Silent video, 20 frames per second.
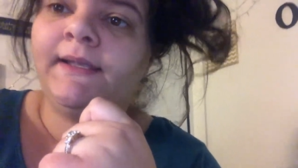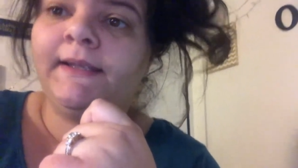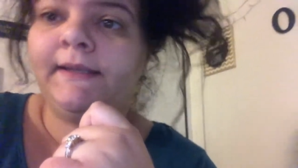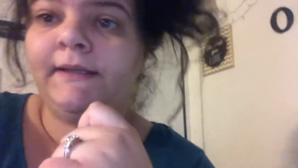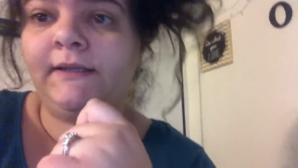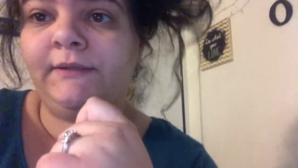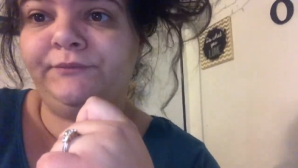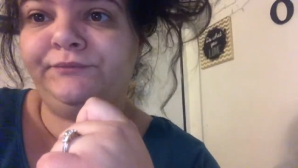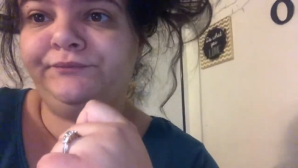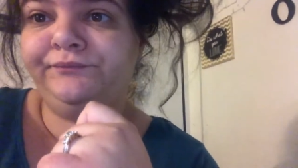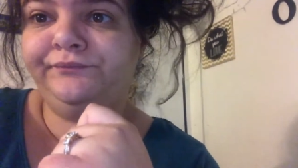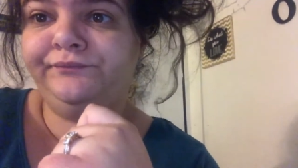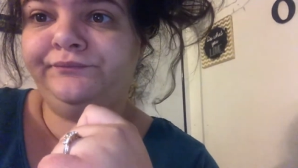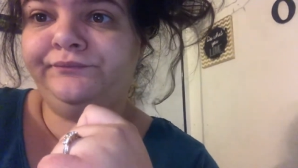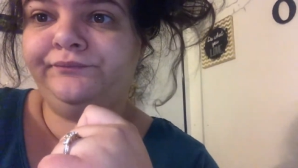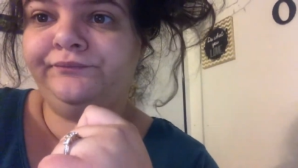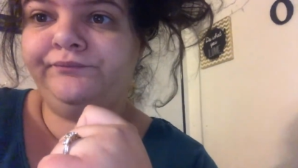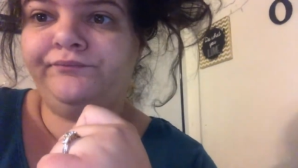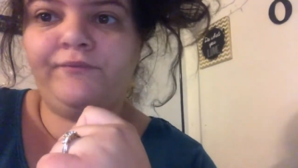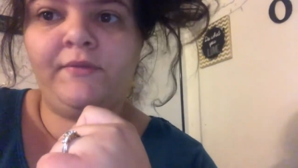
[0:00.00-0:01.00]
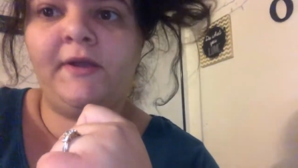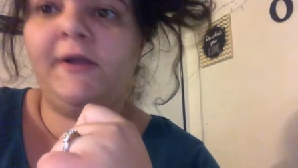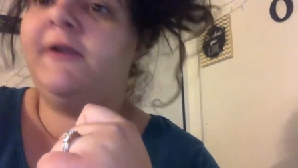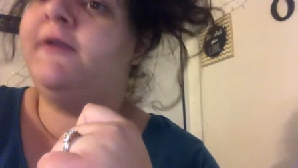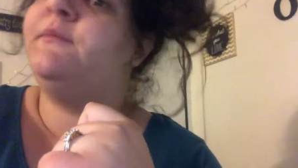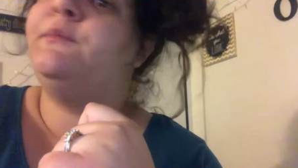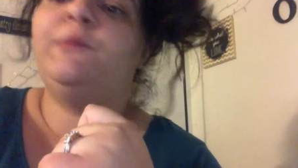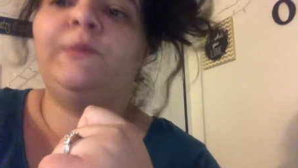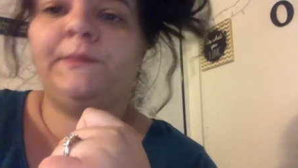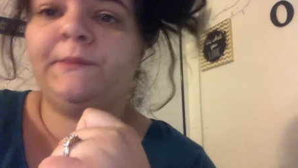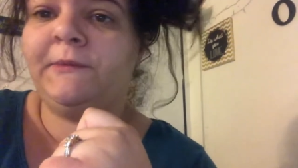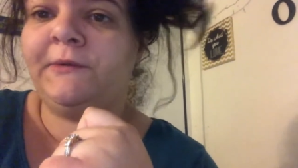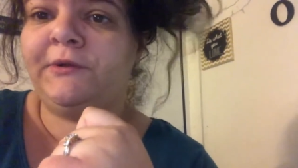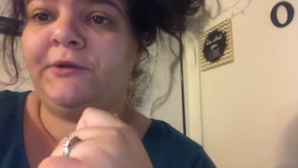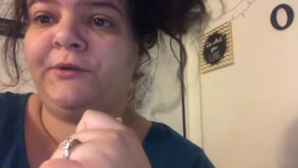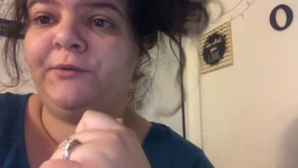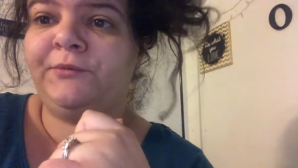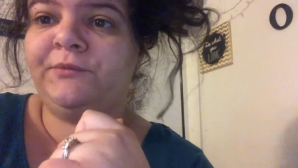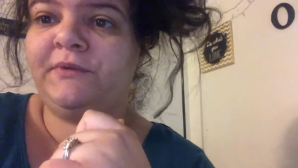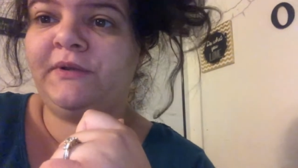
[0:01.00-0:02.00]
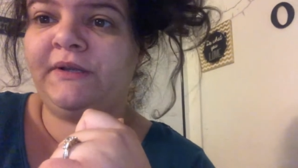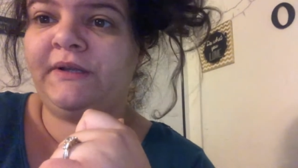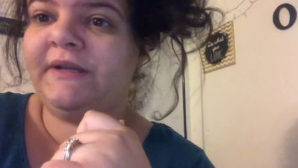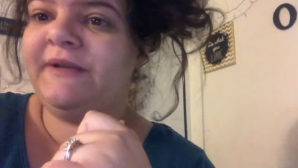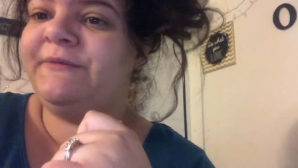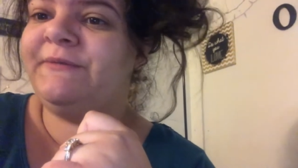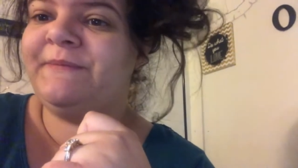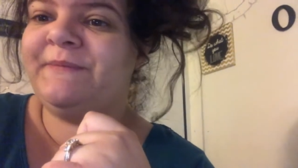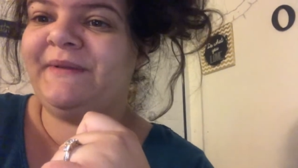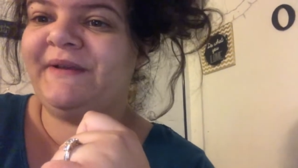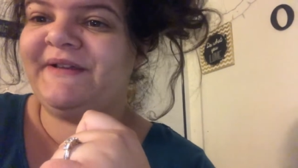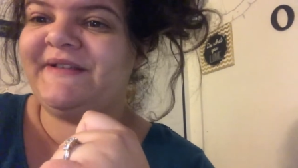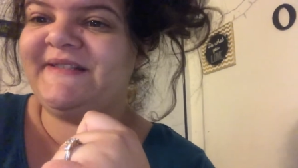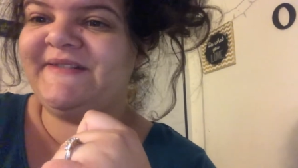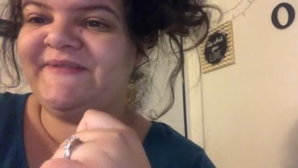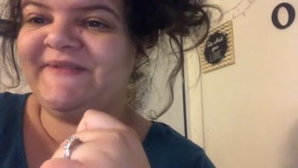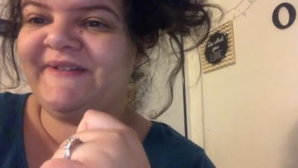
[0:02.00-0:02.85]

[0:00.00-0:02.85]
yeah I don't know what I'm gonna do until he replies